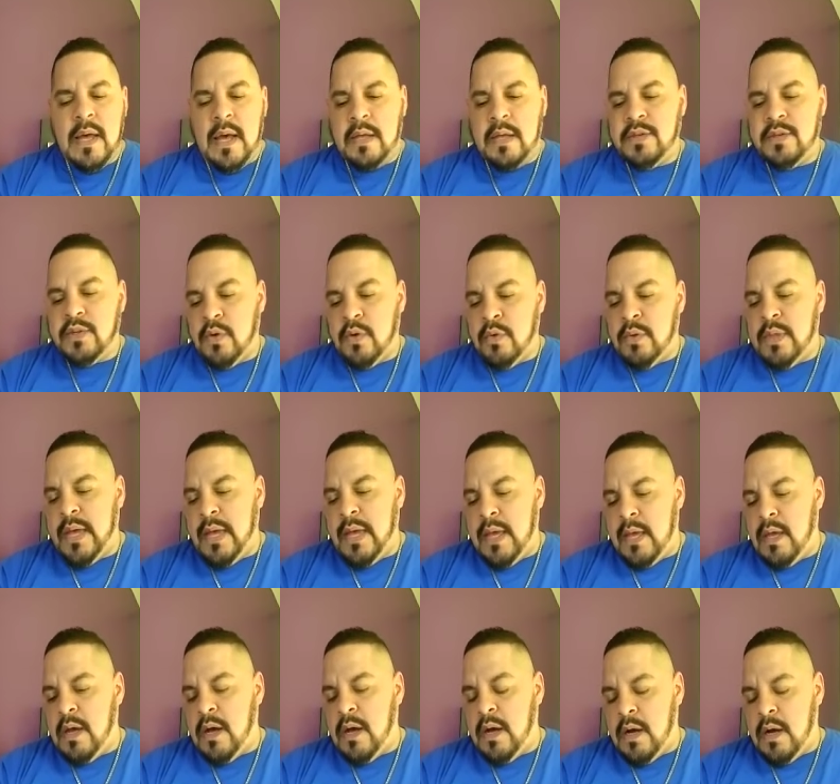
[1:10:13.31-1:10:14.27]
And so
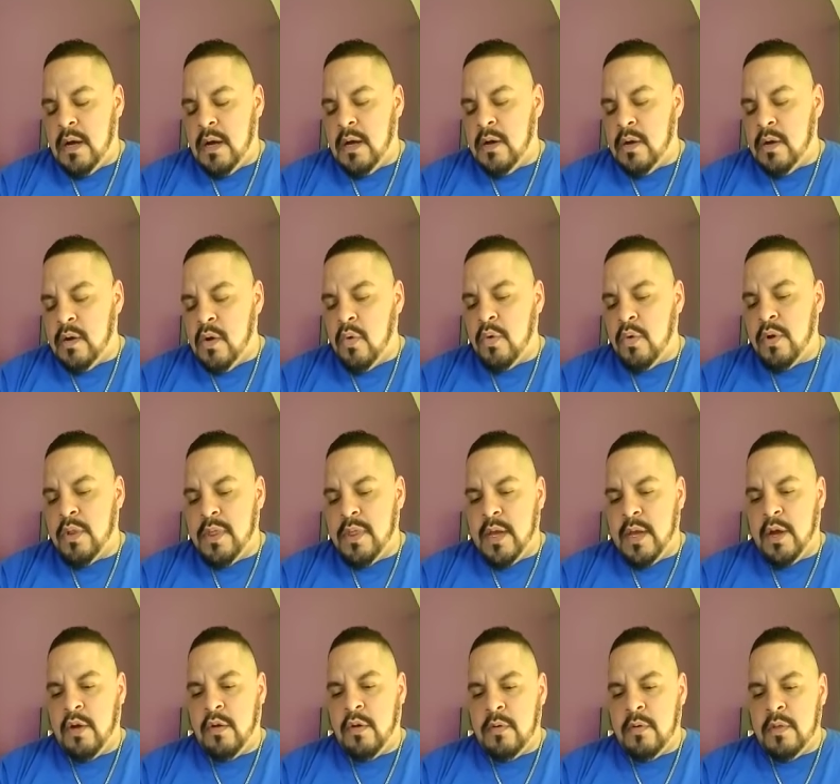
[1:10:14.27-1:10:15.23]
they uh, go to
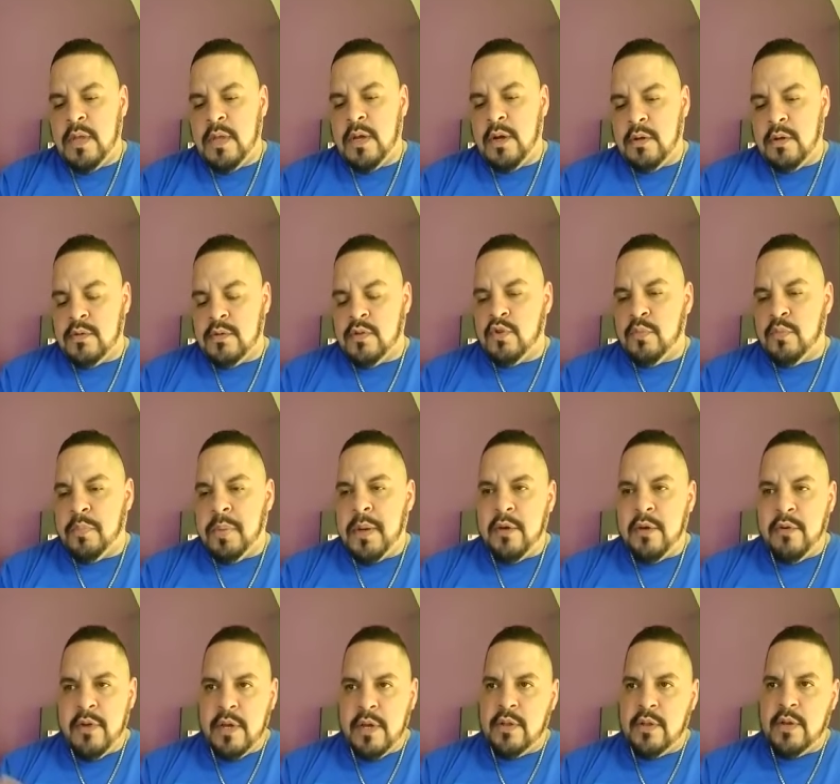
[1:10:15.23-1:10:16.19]
their their
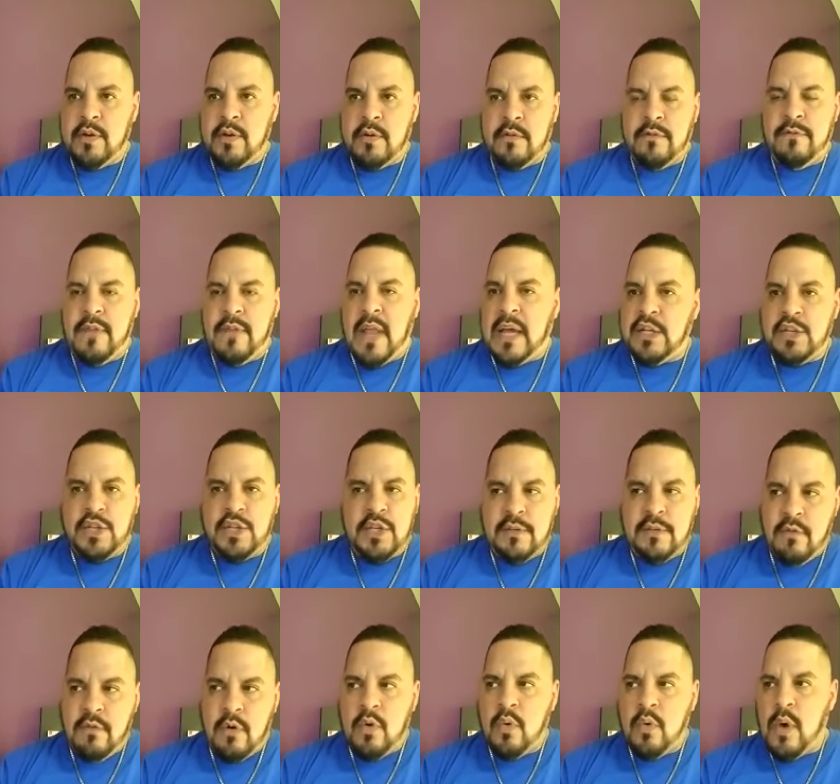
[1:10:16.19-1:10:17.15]
superior, their flight
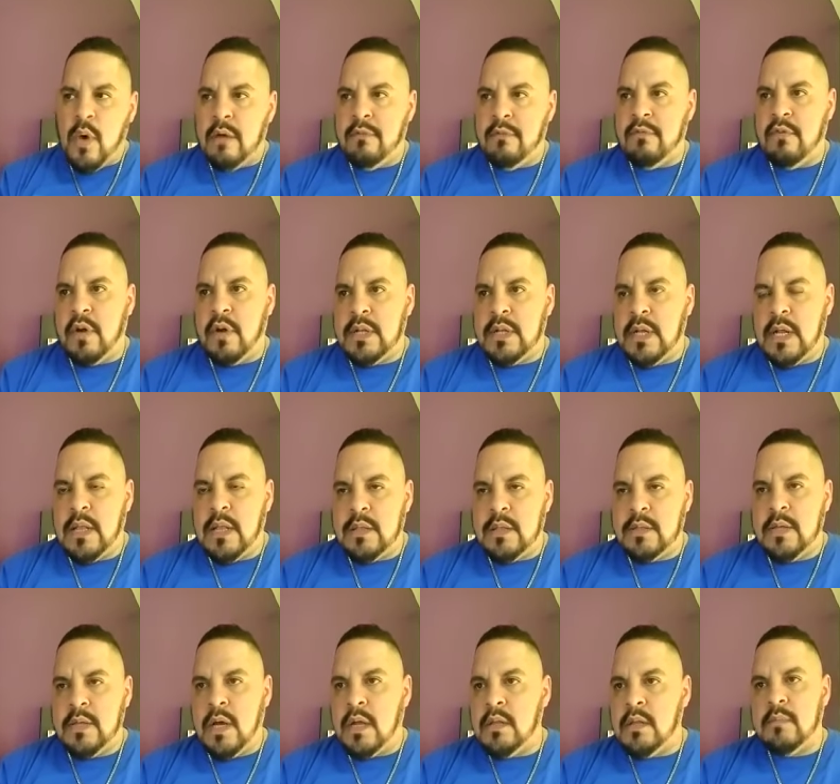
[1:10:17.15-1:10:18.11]
chief or whoever, and they
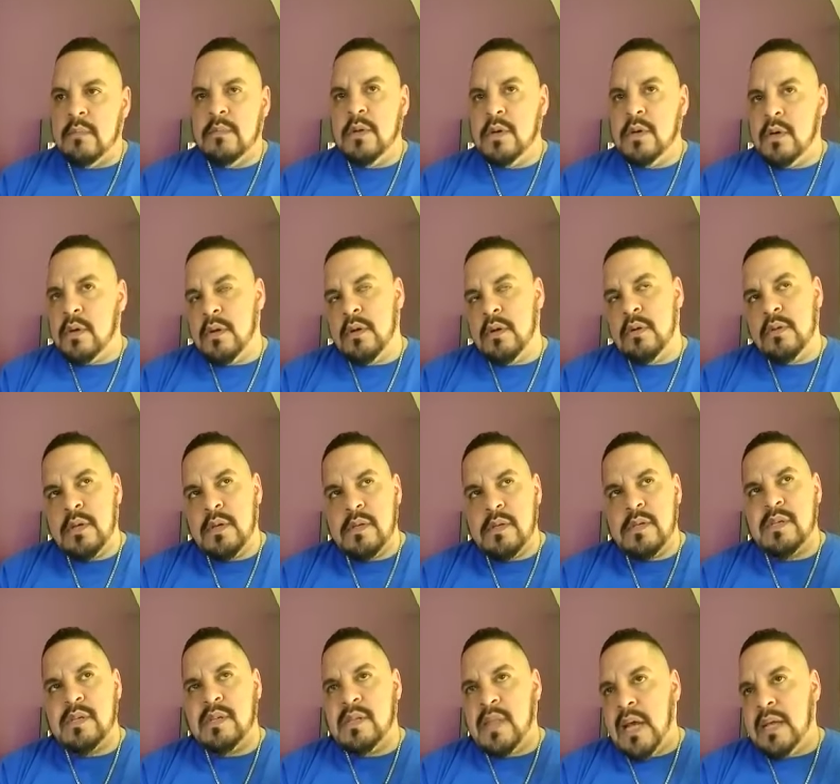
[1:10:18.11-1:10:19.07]
tell him, "Look, you know,
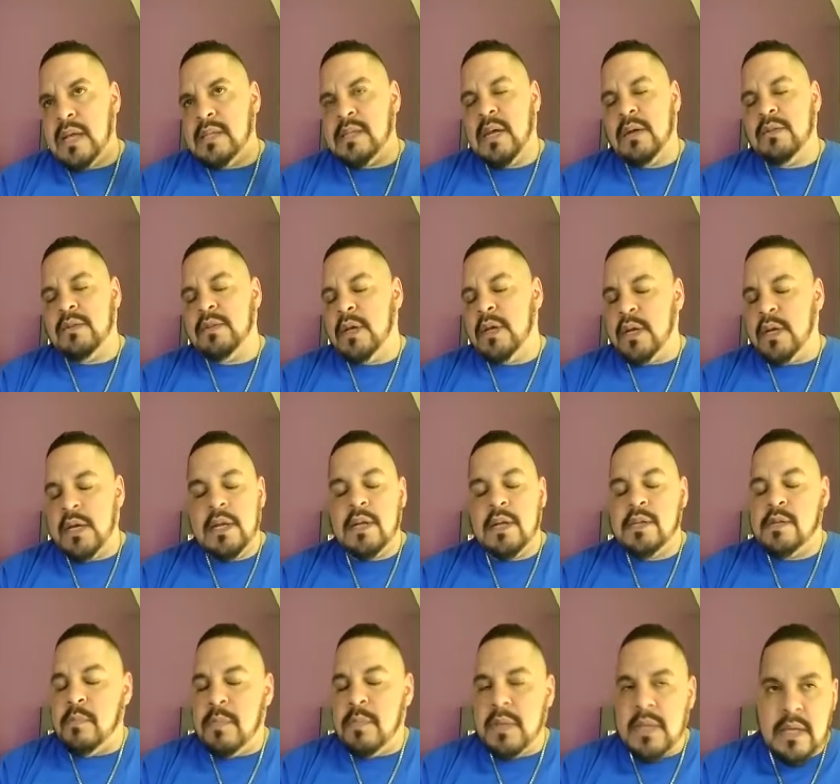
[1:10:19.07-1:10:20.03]
there's these lights out there." He
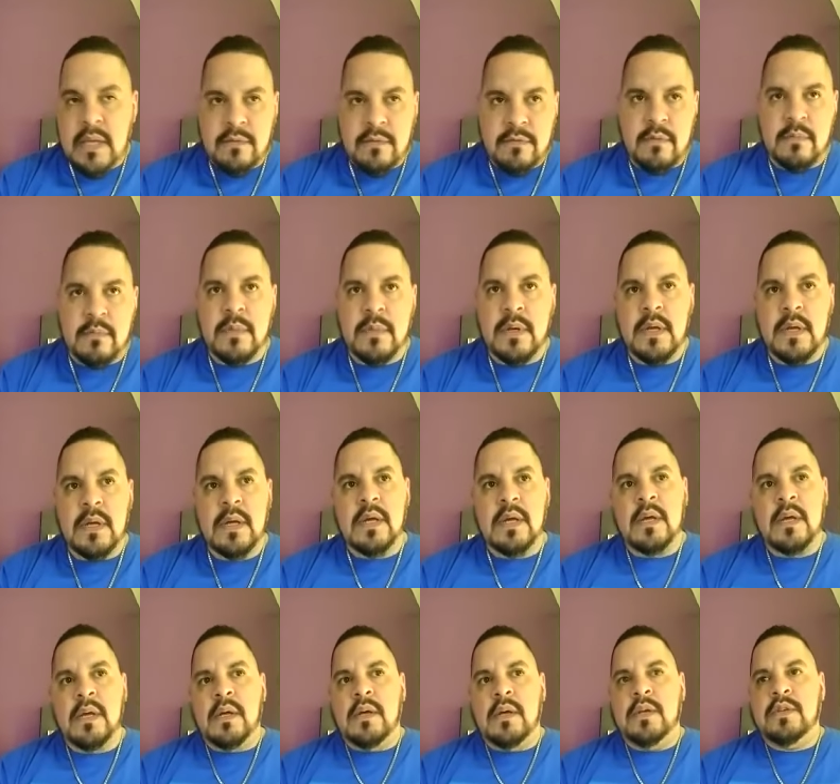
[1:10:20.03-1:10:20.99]
doesn't believe them.
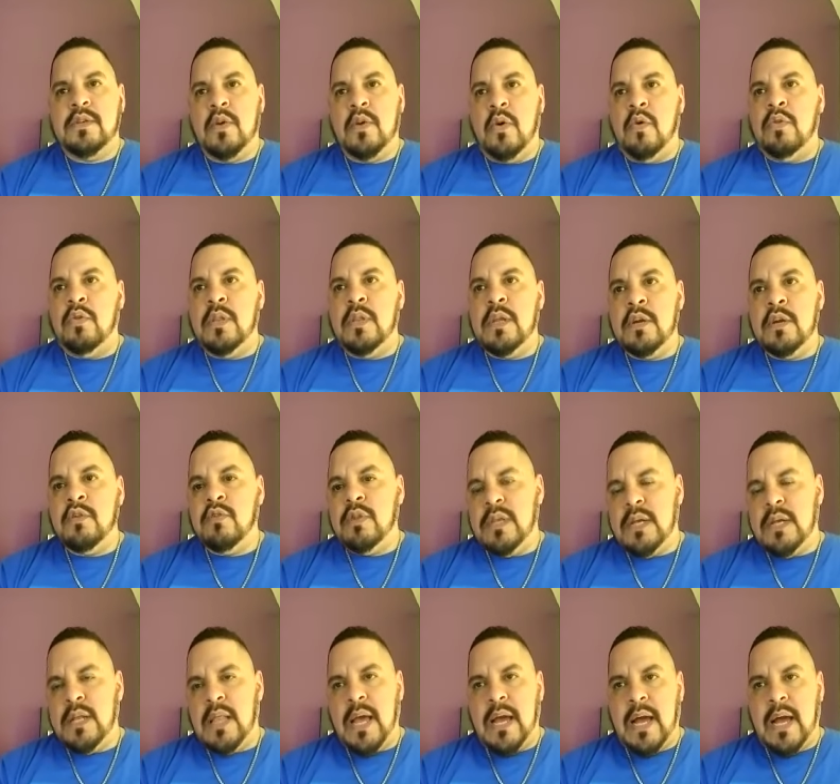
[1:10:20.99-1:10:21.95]
So
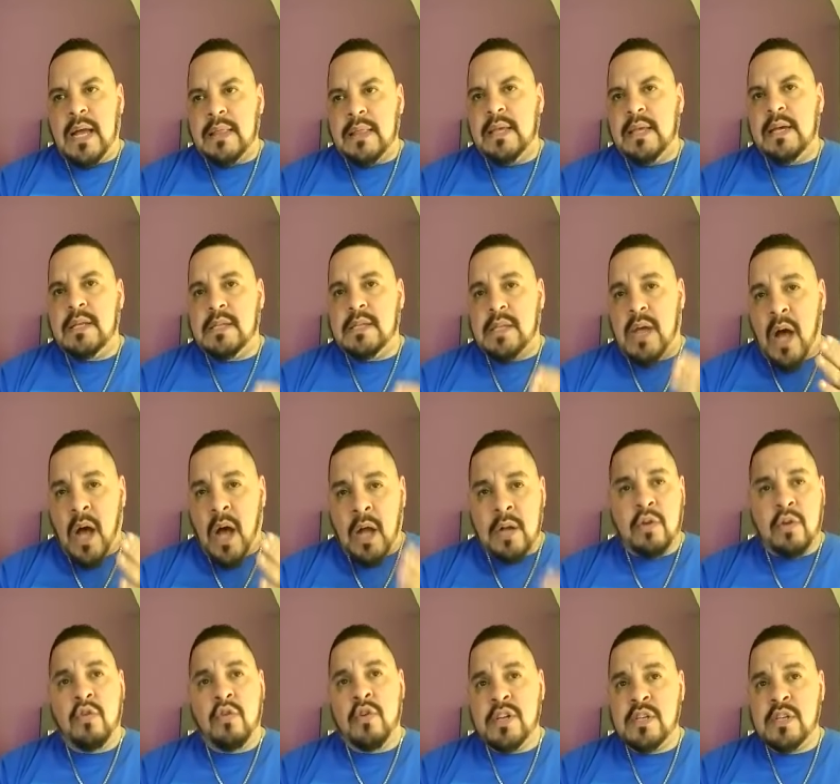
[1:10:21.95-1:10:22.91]
literally, like I think it's
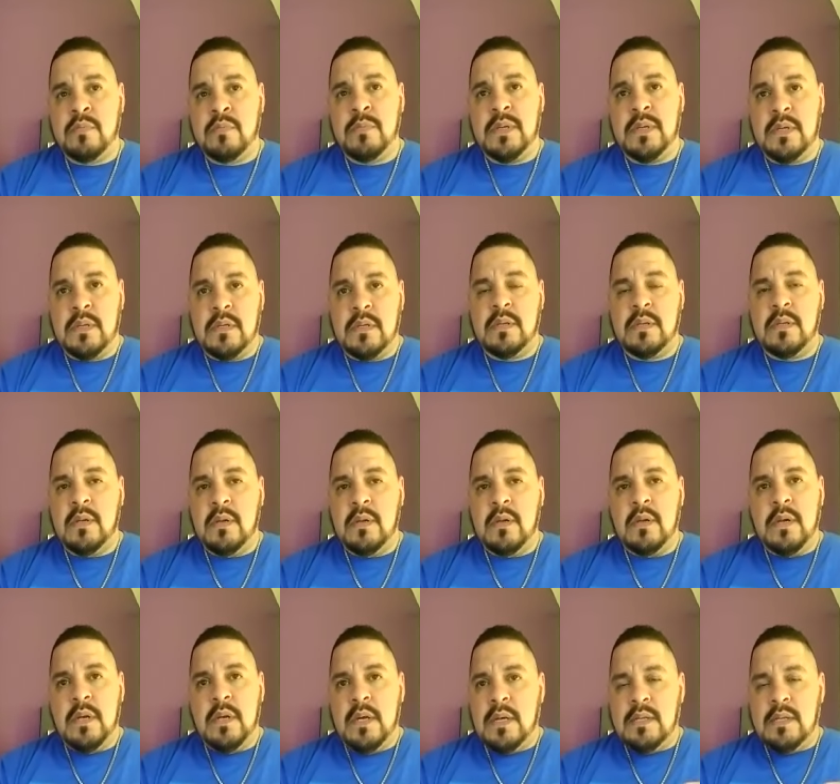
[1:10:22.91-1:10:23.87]
on Christmas.
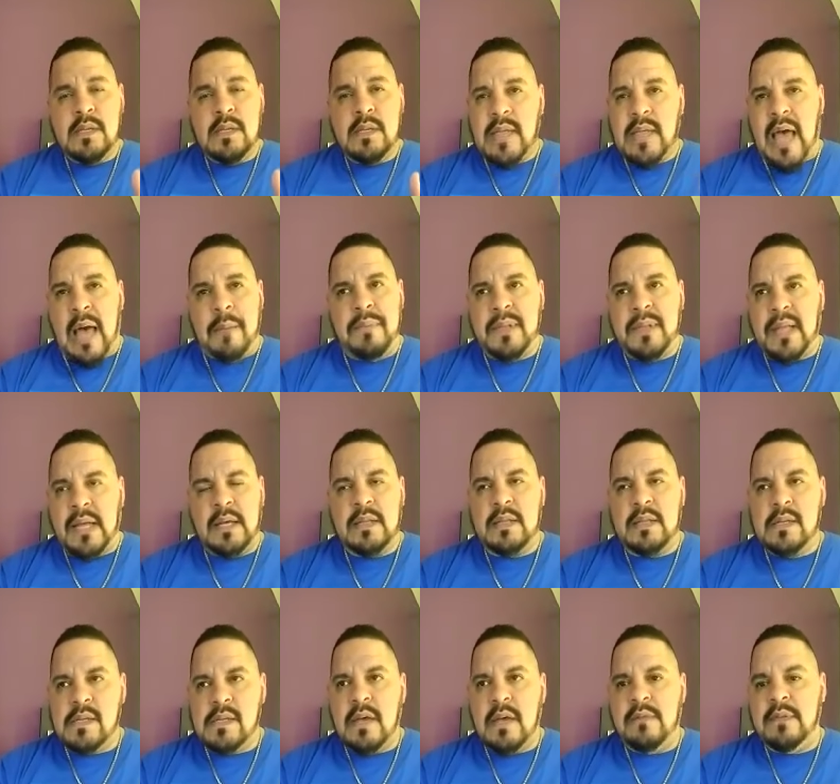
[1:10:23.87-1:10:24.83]
This happened like in
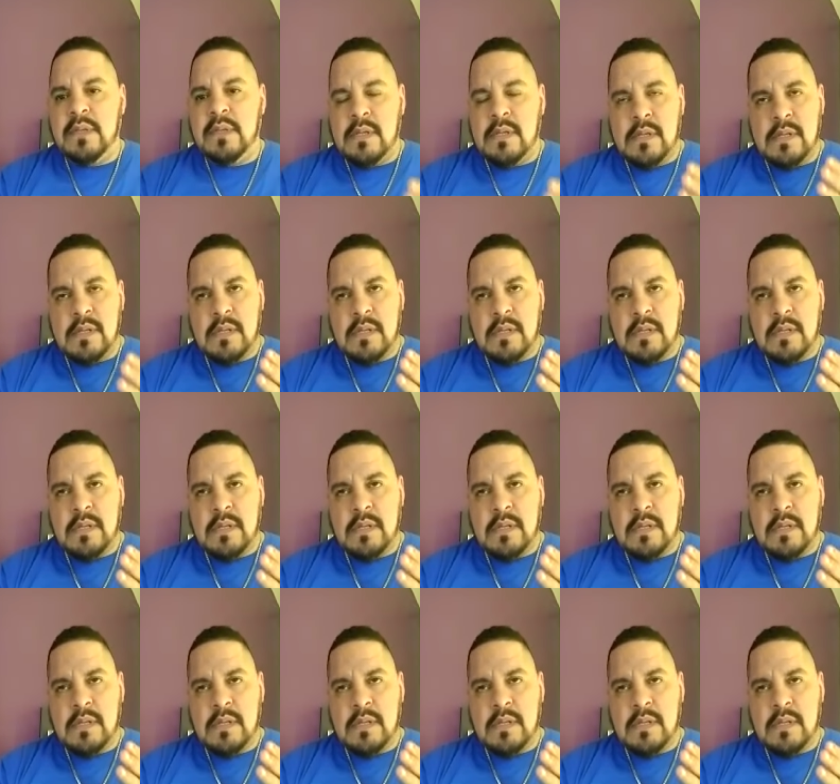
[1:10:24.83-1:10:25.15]
the '70s.